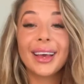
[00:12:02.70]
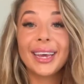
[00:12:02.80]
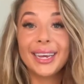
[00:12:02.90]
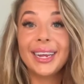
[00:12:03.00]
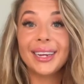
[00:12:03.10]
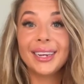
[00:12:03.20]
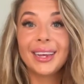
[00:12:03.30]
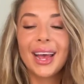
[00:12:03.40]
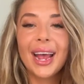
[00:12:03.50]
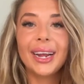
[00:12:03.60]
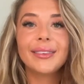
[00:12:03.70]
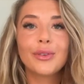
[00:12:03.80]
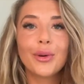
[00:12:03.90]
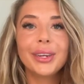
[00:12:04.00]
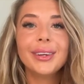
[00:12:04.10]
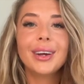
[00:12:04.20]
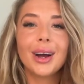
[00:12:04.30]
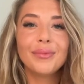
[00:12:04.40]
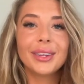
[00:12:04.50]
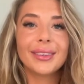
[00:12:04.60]
hidden, is going to
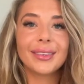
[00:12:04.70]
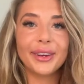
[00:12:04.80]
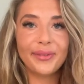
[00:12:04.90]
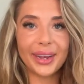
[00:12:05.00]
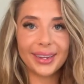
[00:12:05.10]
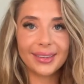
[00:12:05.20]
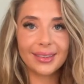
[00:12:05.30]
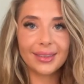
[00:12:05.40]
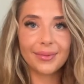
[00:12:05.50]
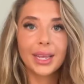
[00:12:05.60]
come to surface.